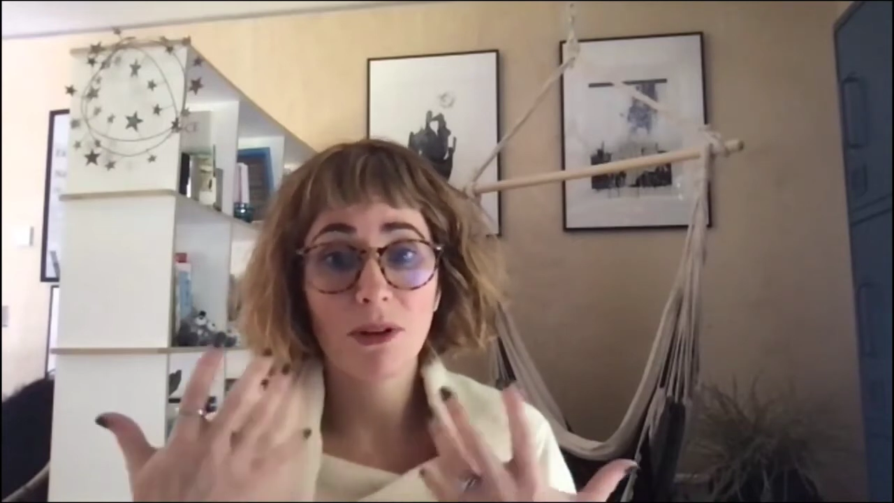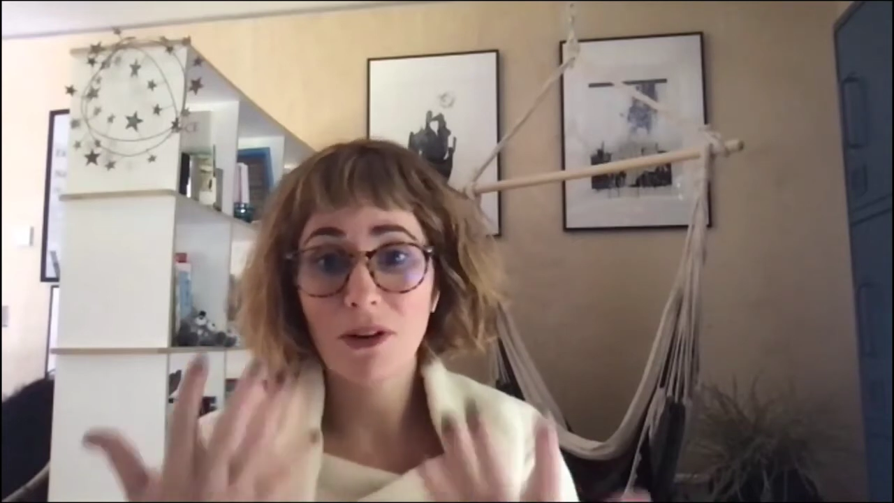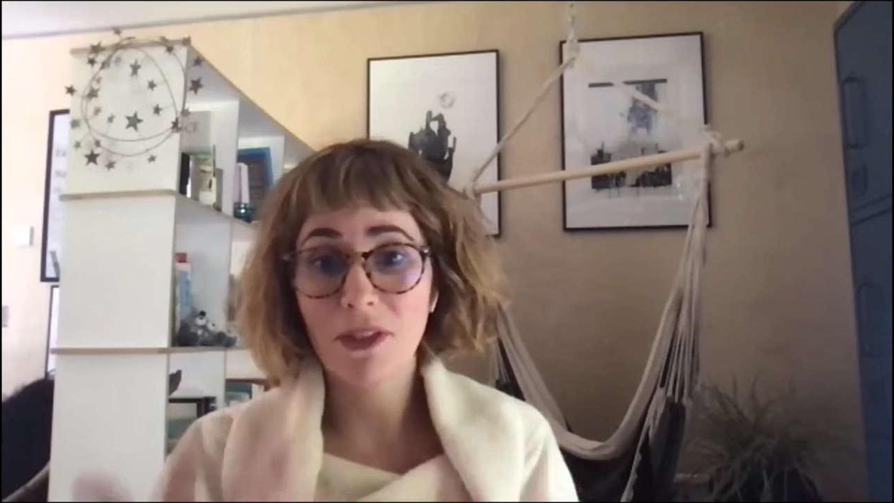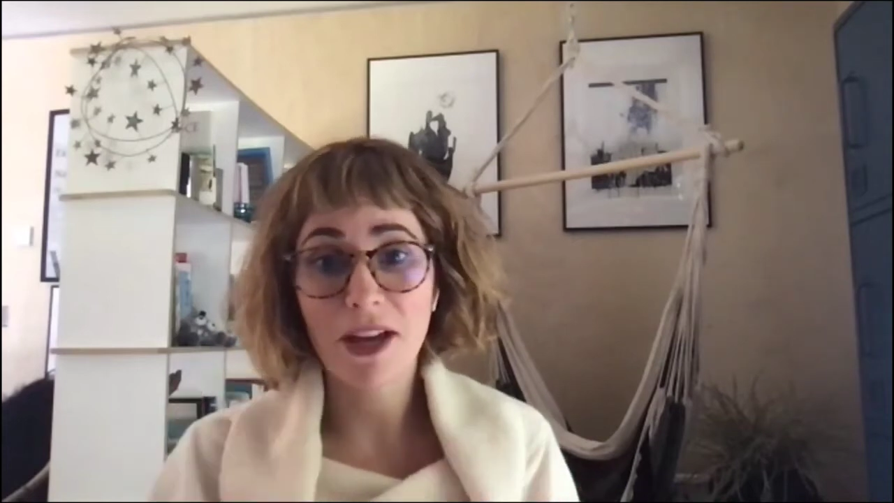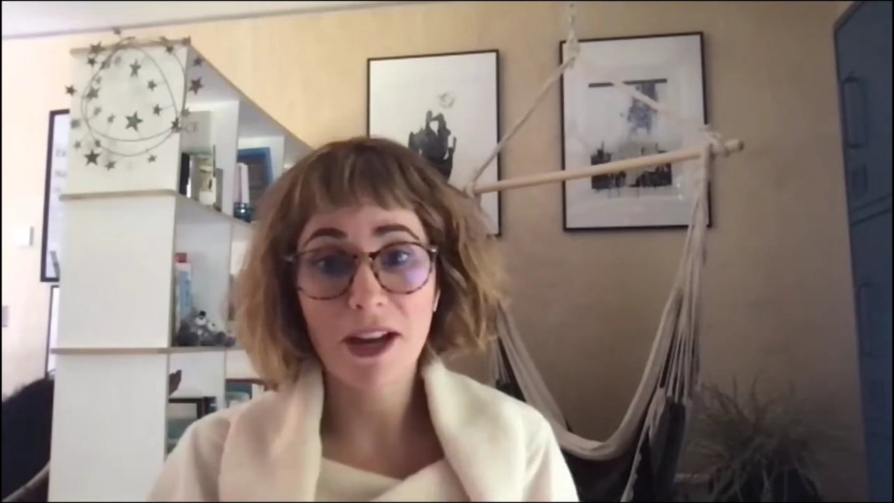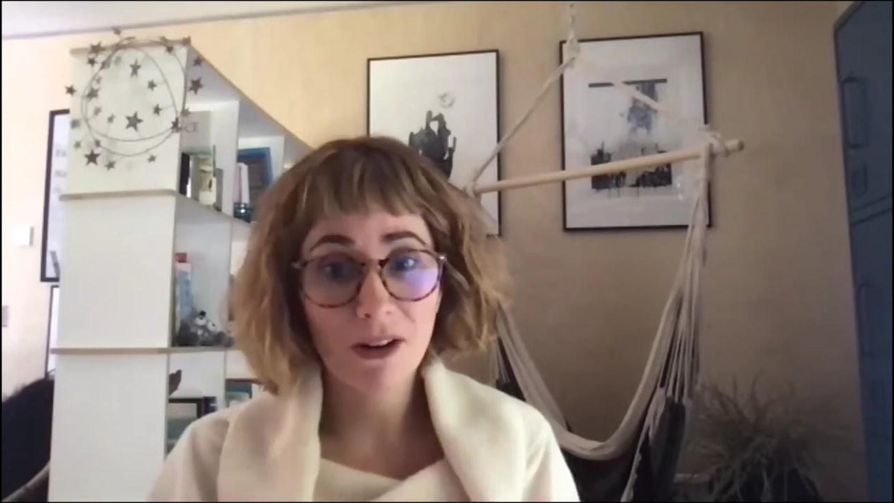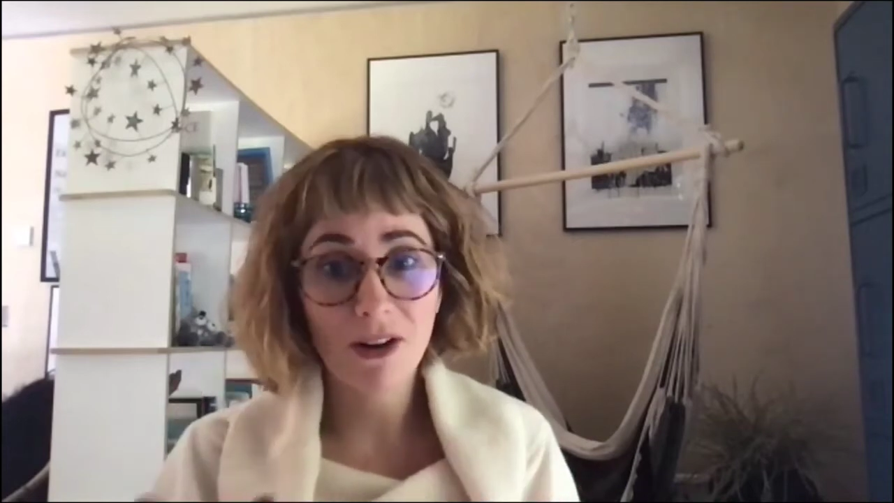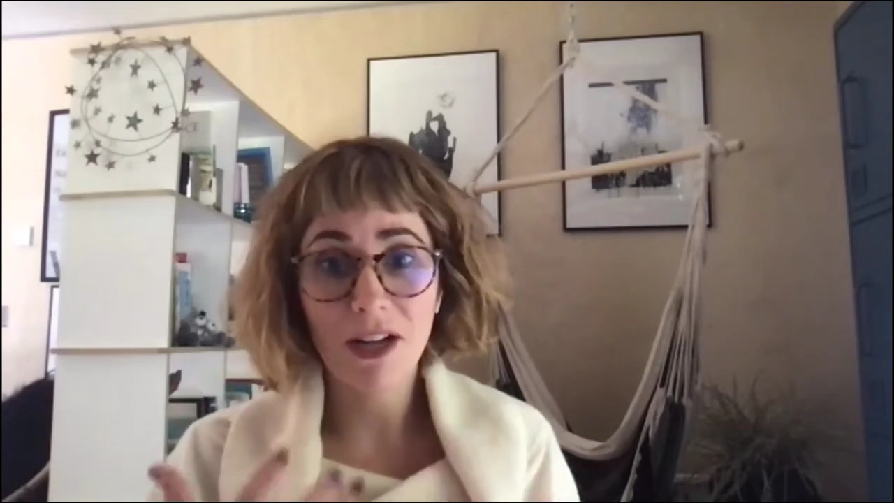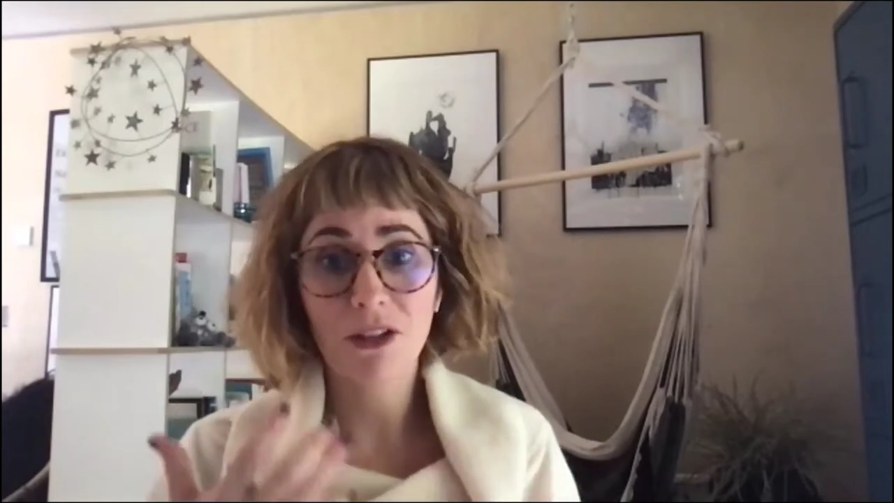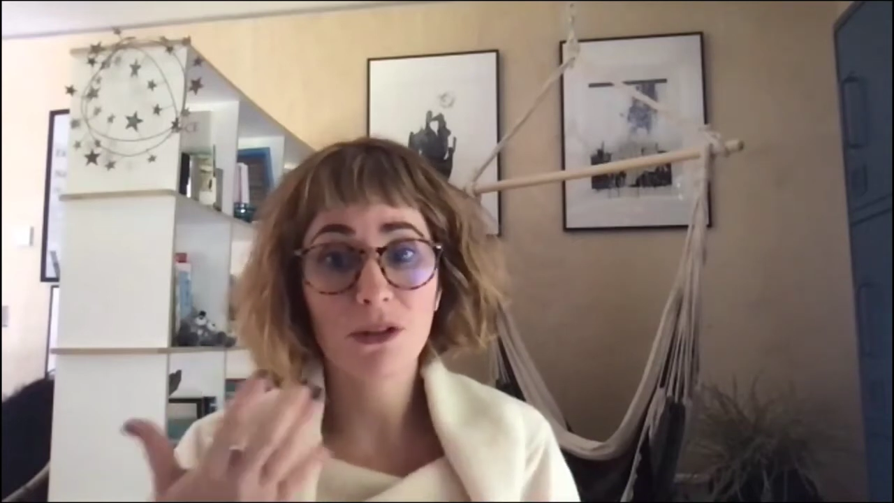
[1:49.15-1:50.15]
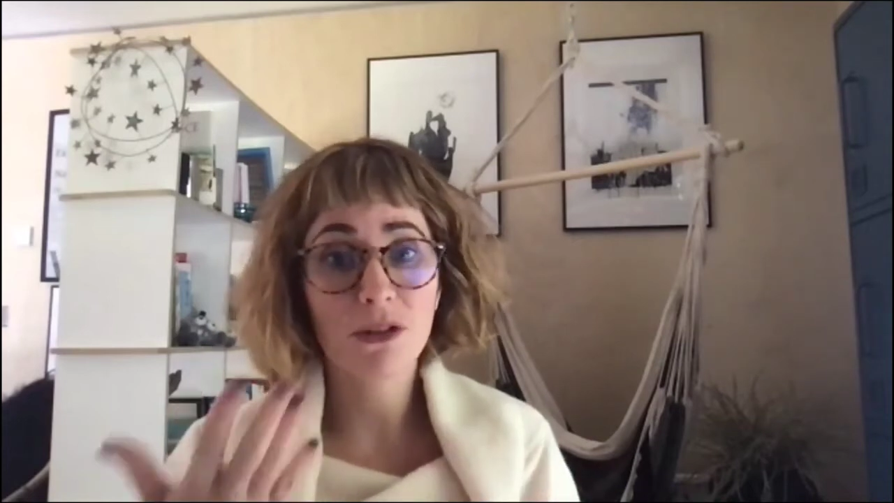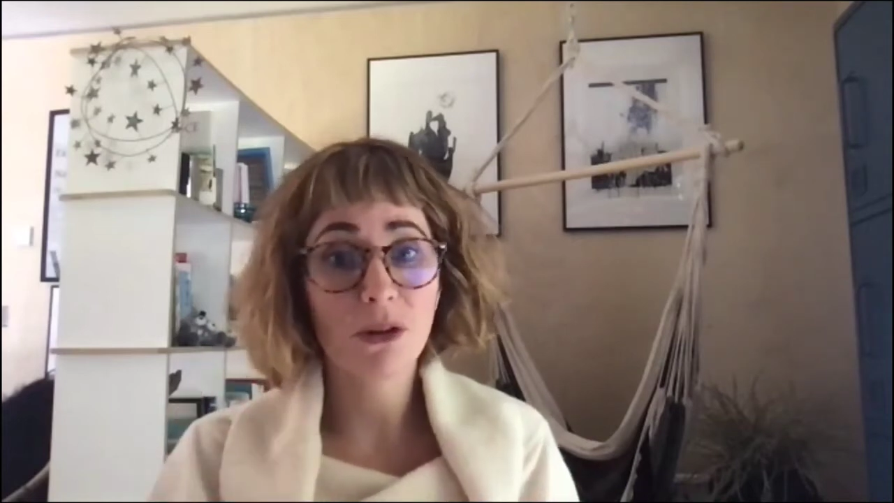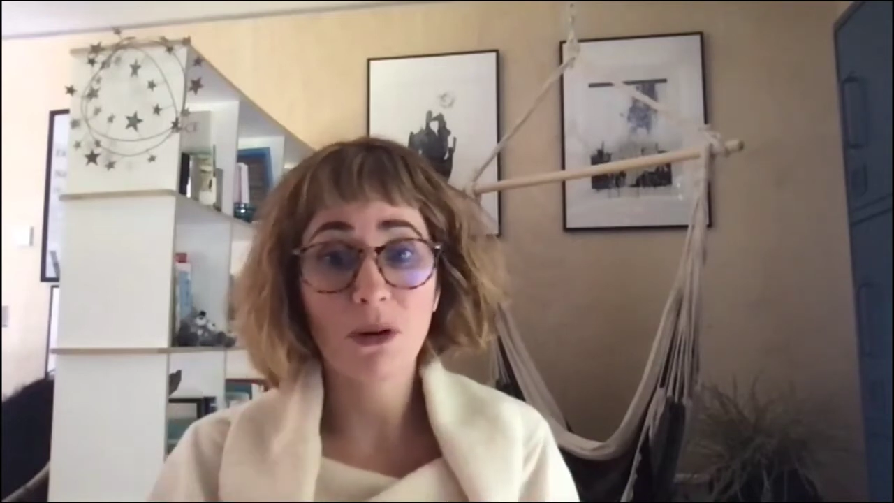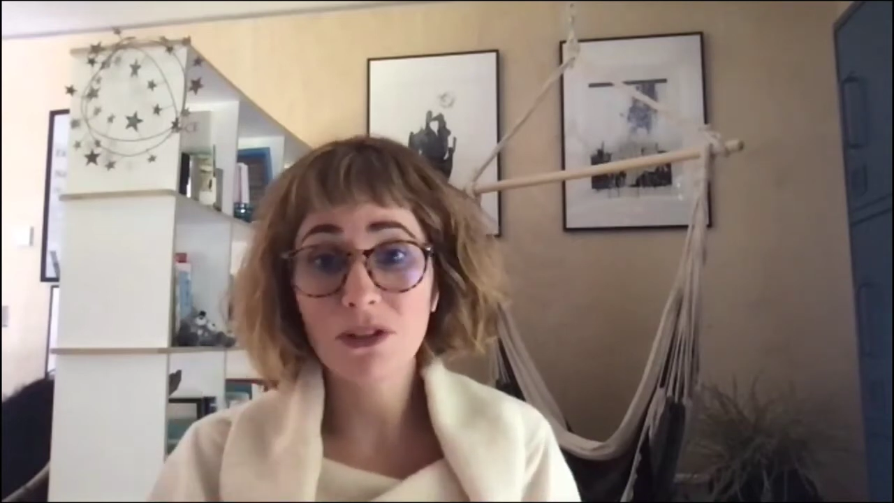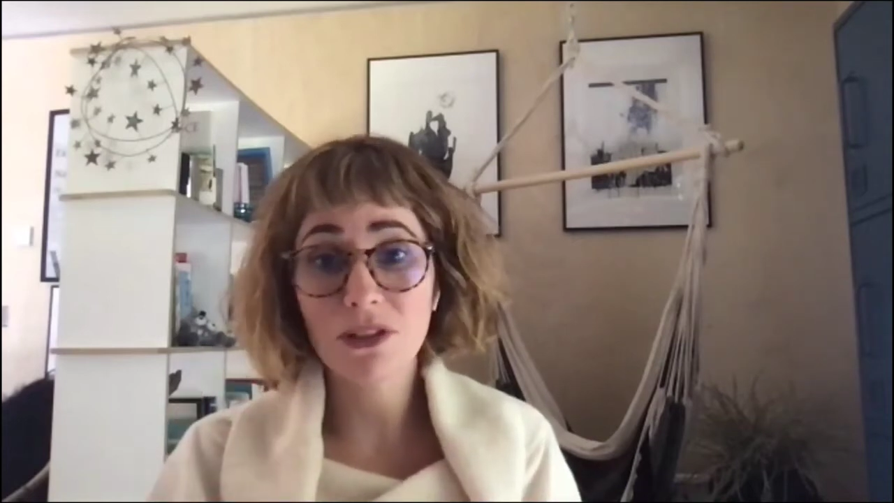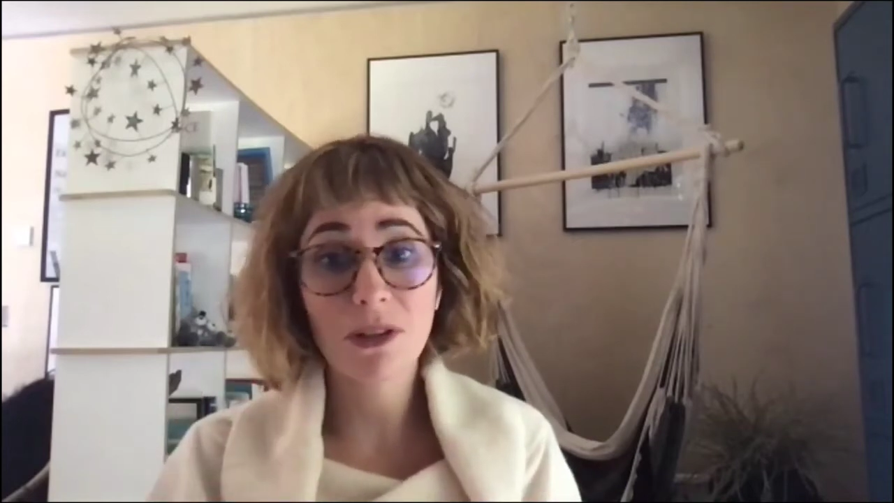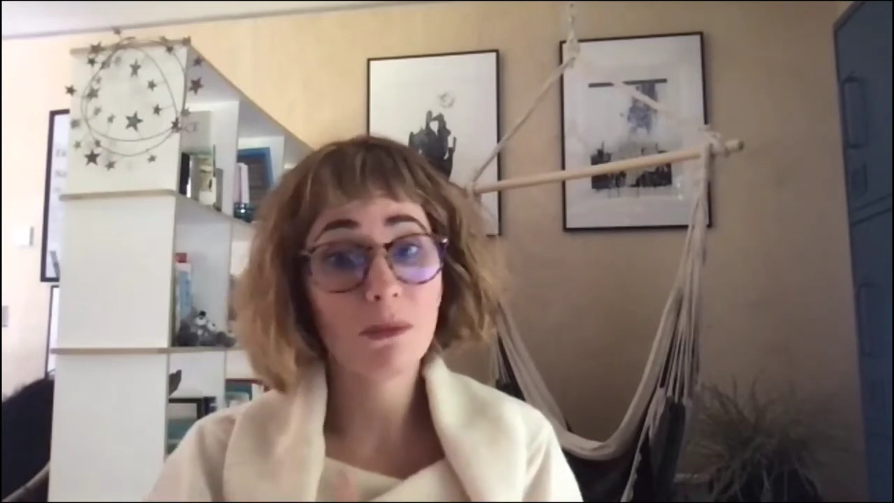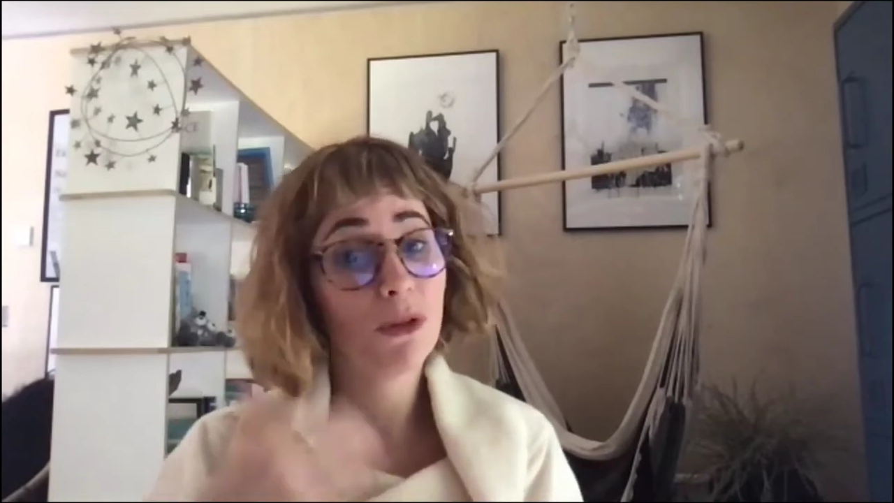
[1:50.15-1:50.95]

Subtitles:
are there and you talk to them,